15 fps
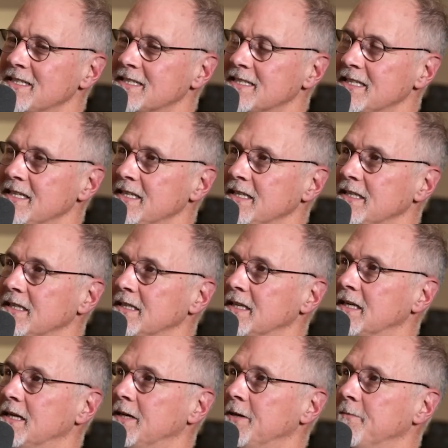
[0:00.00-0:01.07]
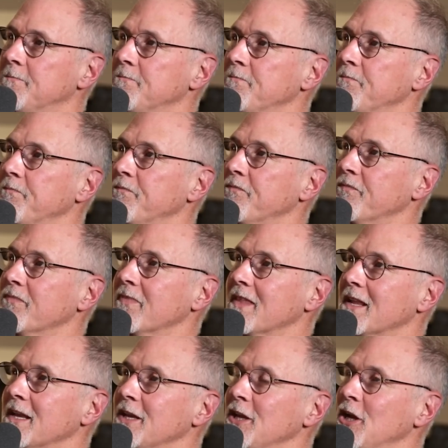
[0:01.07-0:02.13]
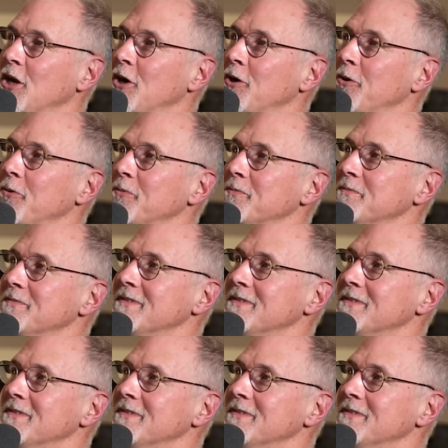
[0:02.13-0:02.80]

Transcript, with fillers: to see, you know,